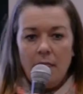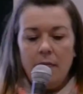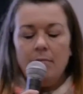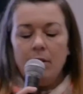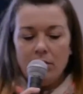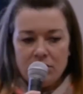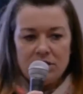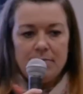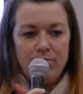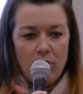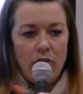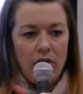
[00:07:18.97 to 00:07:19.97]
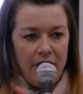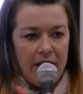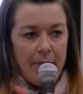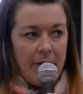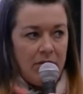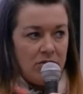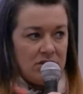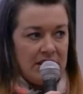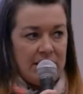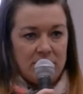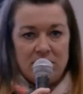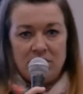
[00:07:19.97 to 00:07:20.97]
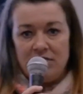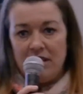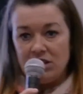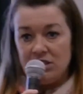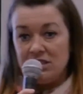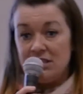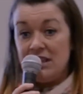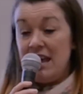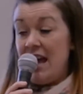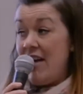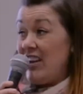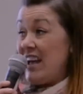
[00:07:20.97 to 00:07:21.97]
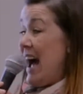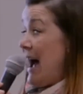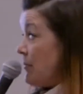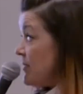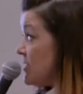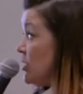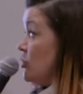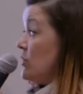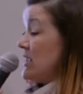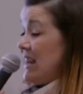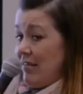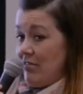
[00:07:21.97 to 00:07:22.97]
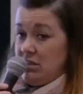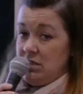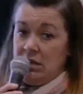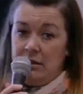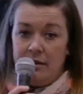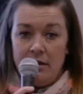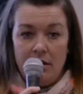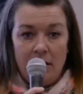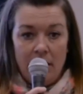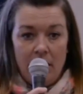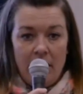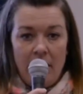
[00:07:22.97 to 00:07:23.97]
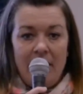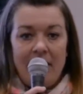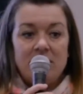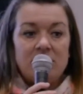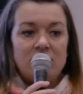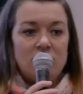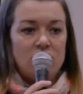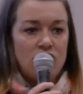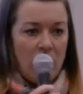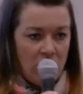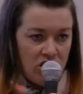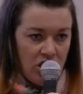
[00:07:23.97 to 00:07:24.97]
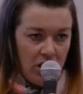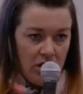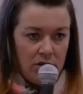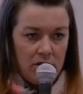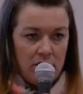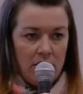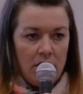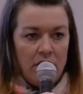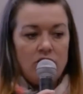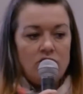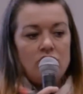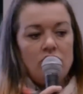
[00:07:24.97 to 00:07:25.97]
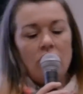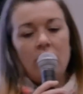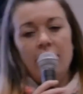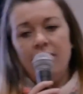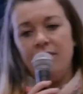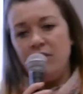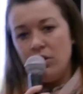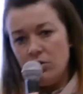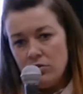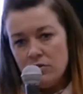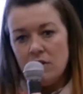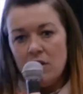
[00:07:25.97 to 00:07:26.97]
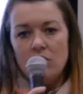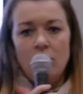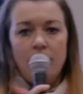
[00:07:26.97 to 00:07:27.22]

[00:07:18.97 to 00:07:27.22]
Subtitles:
the most important thing about your sales interactions is that they have absolute clarity, that there is a structure, that you do not confuse your